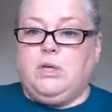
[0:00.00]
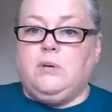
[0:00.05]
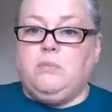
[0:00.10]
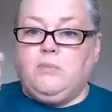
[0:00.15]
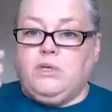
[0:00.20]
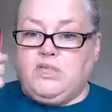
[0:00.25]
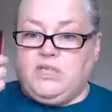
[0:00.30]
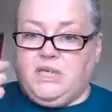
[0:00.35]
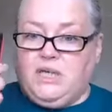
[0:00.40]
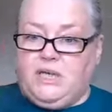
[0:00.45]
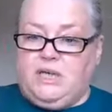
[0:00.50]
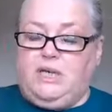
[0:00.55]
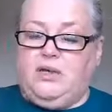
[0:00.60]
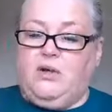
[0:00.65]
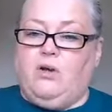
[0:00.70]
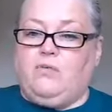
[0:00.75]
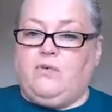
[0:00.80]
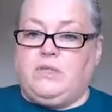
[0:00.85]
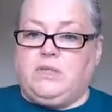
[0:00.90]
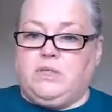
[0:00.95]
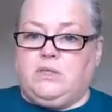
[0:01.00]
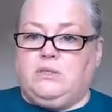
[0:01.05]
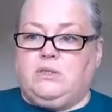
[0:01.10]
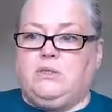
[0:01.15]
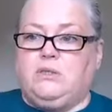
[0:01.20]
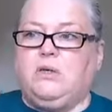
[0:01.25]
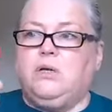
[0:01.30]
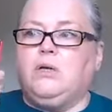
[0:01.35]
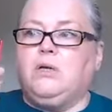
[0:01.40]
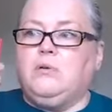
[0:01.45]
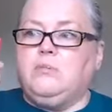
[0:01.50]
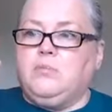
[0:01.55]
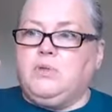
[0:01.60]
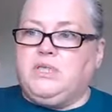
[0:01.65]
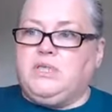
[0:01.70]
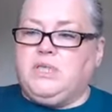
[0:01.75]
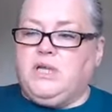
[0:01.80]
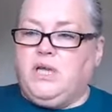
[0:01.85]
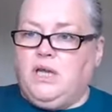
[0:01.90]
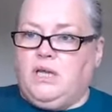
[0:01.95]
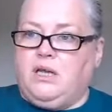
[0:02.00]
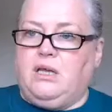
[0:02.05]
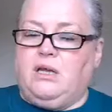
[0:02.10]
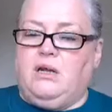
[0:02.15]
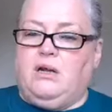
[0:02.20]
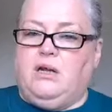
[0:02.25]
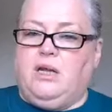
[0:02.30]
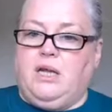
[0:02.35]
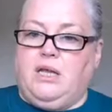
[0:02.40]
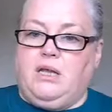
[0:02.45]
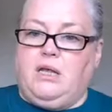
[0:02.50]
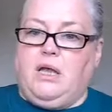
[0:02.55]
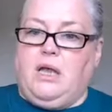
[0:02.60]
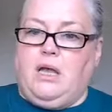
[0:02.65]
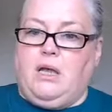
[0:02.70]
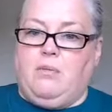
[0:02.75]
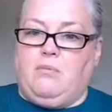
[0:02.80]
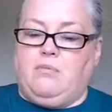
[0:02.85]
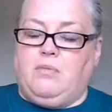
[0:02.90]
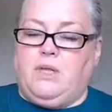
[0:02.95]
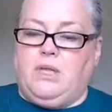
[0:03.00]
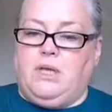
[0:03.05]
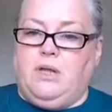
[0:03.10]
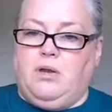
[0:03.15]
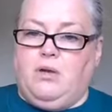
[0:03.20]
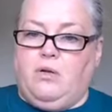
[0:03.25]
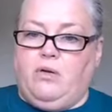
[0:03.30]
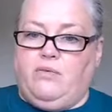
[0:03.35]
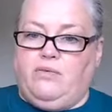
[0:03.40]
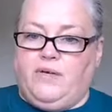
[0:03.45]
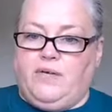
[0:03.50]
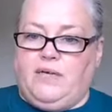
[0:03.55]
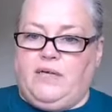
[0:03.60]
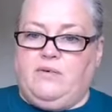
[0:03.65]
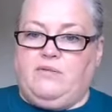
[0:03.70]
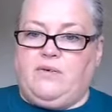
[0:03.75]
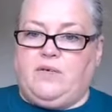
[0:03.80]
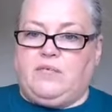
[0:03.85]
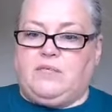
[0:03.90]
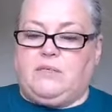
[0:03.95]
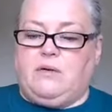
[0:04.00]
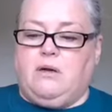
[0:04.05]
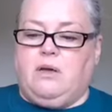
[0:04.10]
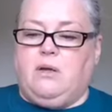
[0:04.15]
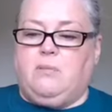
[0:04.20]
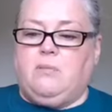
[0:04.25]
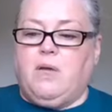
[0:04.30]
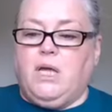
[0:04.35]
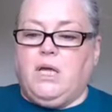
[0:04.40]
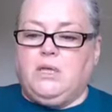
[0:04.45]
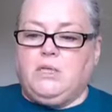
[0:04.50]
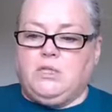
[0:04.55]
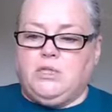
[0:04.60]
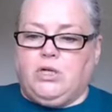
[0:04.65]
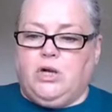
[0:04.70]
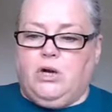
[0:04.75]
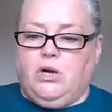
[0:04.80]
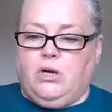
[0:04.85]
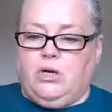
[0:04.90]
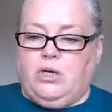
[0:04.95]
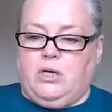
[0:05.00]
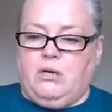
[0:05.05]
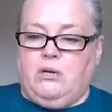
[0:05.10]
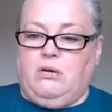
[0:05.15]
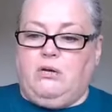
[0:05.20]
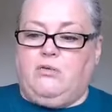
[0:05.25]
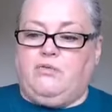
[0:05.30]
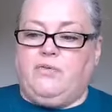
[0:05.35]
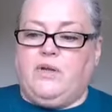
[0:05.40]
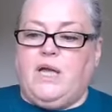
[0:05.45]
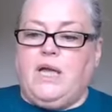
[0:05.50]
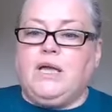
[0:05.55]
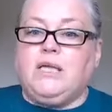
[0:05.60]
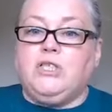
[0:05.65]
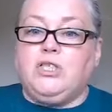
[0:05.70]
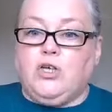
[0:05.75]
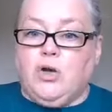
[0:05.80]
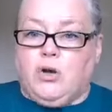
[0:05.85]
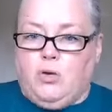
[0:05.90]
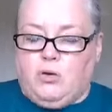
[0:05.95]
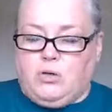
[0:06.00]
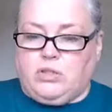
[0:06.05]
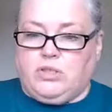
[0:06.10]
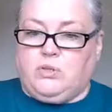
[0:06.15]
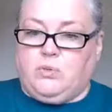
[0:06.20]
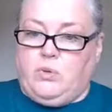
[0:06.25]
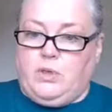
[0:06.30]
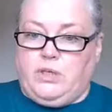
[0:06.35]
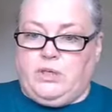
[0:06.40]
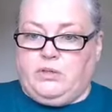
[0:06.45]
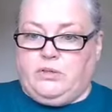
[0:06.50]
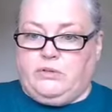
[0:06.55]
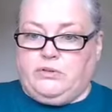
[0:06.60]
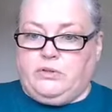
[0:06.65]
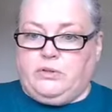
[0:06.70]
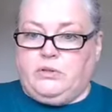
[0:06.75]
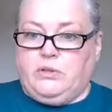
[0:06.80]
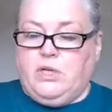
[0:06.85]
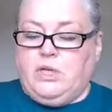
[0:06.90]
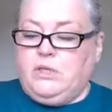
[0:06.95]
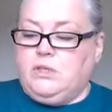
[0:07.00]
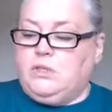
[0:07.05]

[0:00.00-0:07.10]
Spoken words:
particularly over dinner, particularly of an evening time. Turn it off. Talk to one another.